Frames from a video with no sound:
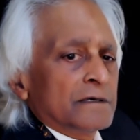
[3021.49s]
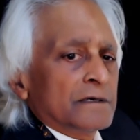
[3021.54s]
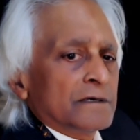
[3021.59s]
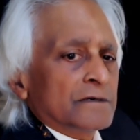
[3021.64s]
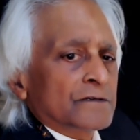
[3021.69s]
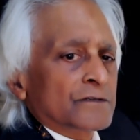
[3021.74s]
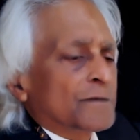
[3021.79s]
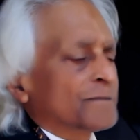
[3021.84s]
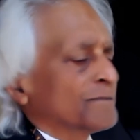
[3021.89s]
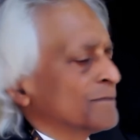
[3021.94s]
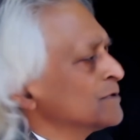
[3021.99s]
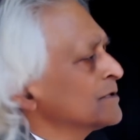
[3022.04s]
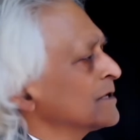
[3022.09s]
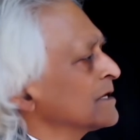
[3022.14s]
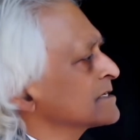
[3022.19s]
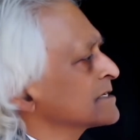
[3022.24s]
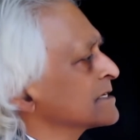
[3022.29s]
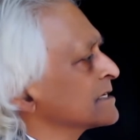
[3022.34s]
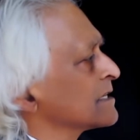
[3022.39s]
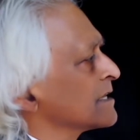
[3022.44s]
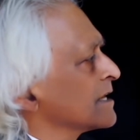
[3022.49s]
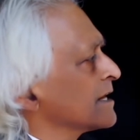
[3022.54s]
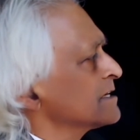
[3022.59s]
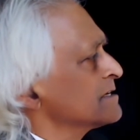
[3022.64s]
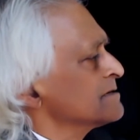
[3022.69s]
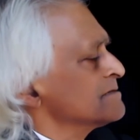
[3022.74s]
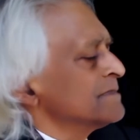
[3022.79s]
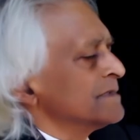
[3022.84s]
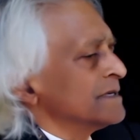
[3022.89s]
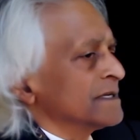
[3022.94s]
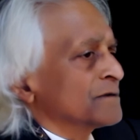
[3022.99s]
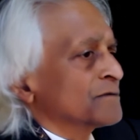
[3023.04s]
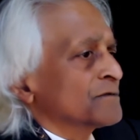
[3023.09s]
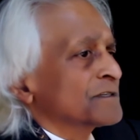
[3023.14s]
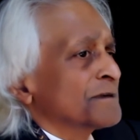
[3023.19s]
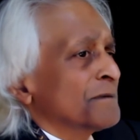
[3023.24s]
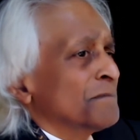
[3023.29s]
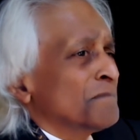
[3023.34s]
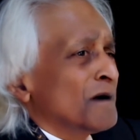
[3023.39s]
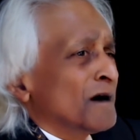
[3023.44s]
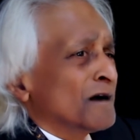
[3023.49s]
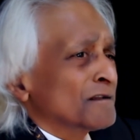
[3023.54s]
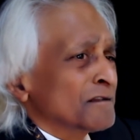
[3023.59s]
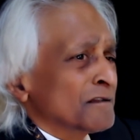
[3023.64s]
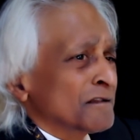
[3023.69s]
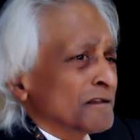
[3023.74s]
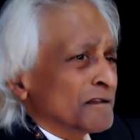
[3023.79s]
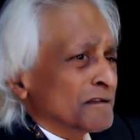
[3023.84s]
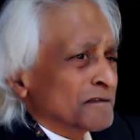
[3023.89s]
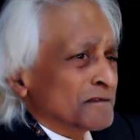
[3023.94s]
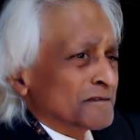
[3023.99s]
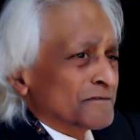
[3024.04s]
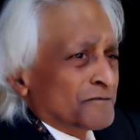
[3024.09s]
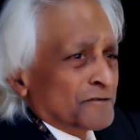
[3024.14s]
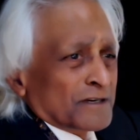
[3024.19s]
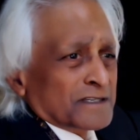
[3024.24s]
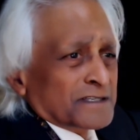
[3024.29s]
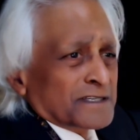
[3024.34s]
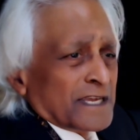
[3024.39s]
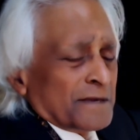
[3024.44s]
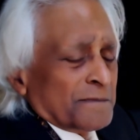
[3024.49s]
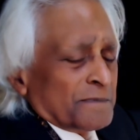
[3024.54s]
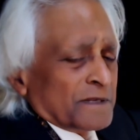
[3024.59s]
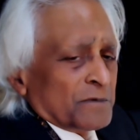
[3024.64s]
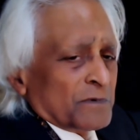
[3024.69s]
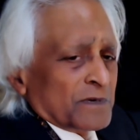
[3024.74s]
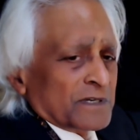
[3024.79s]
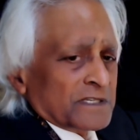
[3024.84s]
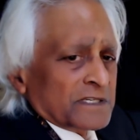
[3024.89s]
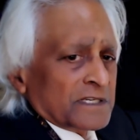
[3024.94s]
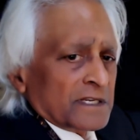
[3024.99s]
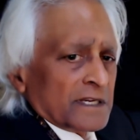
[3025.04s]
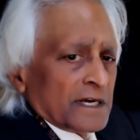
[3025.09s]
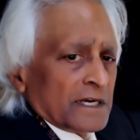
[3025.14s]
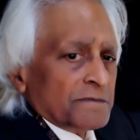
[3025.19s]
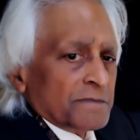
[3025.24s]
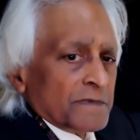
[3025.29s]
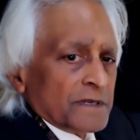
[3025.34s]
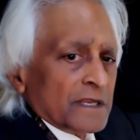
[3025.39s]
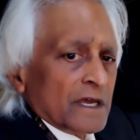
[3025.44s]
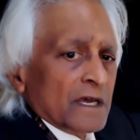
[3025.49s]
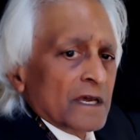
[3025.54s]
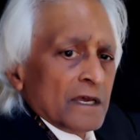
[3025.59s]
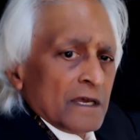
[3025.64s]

So Buddha's enlightenment was a model, for example. What is enlightenment?